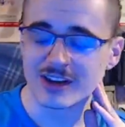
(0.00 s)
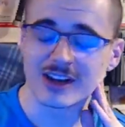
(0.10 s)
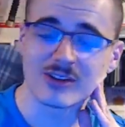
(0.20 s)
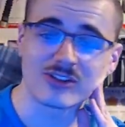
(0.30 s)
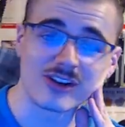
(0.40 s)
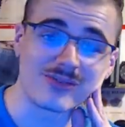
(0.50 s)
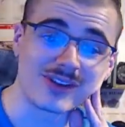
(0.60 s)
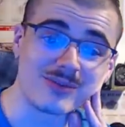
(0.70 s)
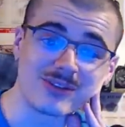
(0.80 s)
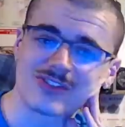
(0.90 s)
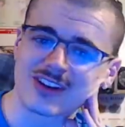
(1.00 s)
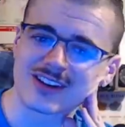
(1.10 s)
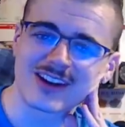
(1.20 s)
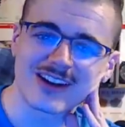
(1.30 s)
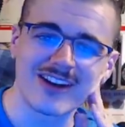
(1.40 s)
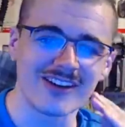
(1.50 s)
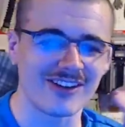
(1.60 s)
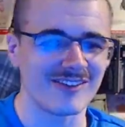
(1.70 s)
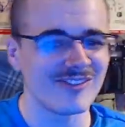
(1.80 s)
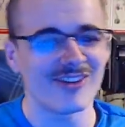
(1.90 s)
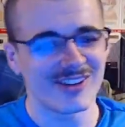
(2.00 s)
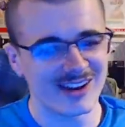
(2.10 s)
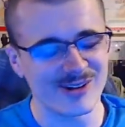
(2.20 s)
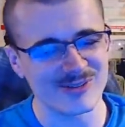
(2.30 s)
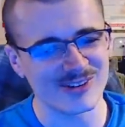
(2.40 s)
It looks lovely, but sadly I'm not allowed